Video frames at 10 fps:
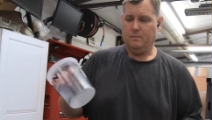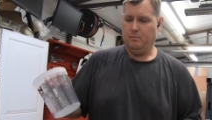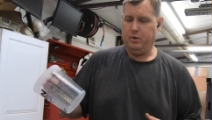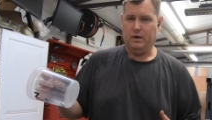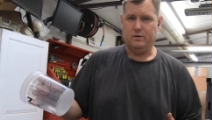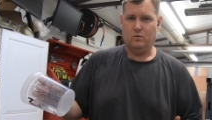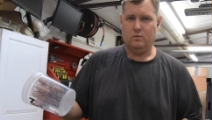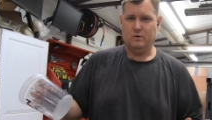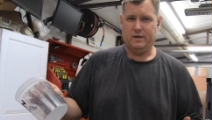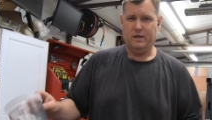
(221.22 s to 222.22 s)
But
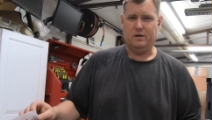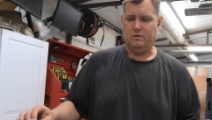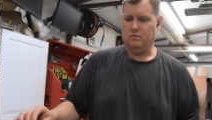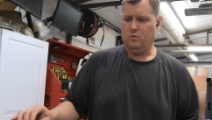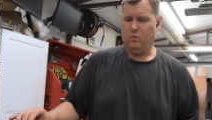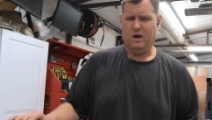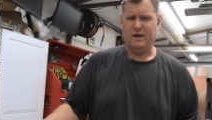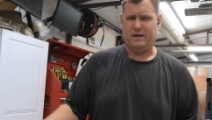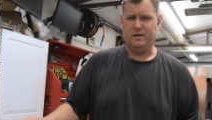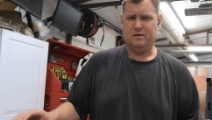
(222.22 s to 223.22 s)
again,
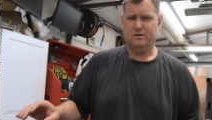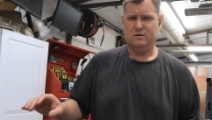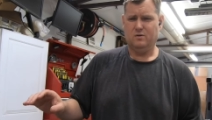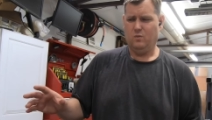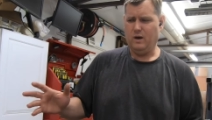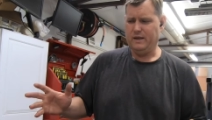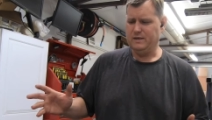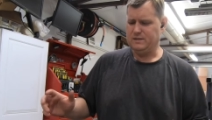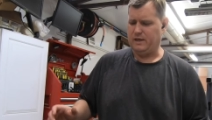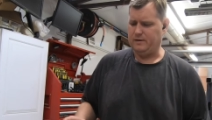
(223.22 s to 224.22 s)
why? Why
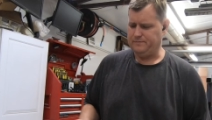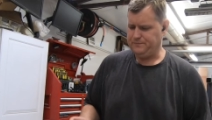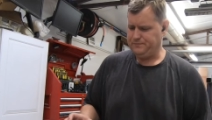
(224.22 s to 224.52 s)
is that?